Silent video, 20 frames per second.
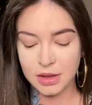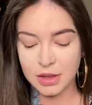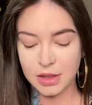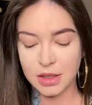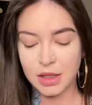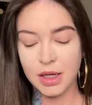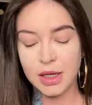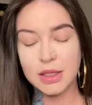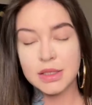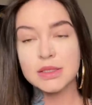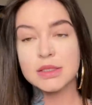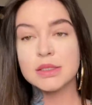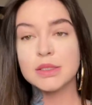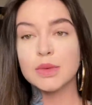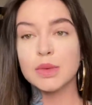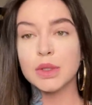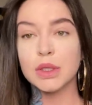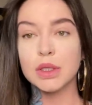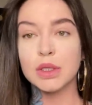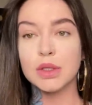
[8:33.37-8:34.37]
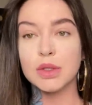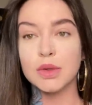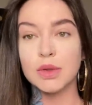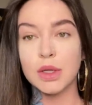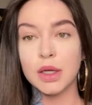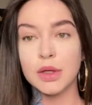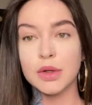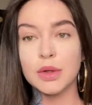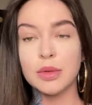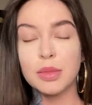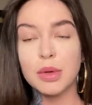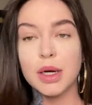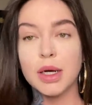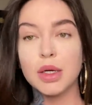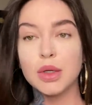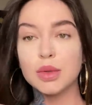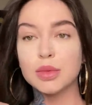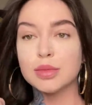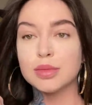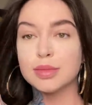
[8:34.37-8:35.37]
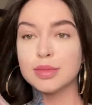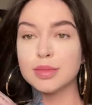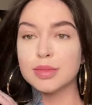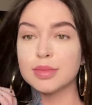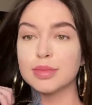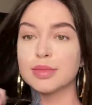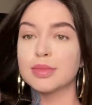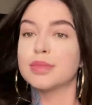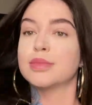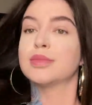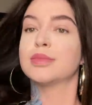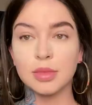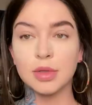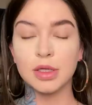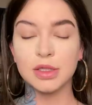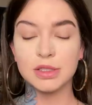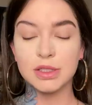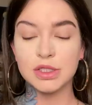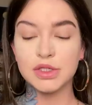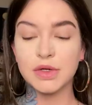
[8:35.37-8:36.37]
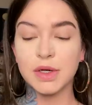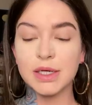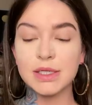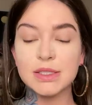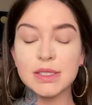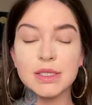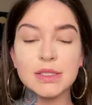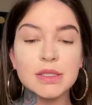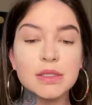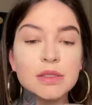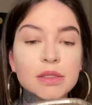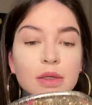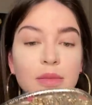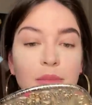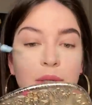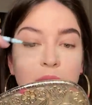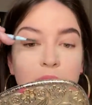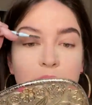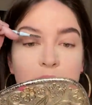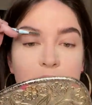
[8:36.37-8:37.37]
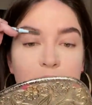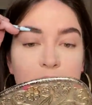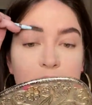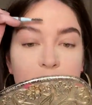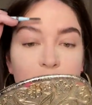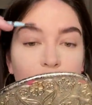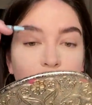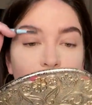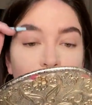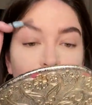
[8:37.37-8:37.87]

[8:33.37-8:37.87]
Next, we're gonna do the other brow. Did you guys listen to Beyonce's new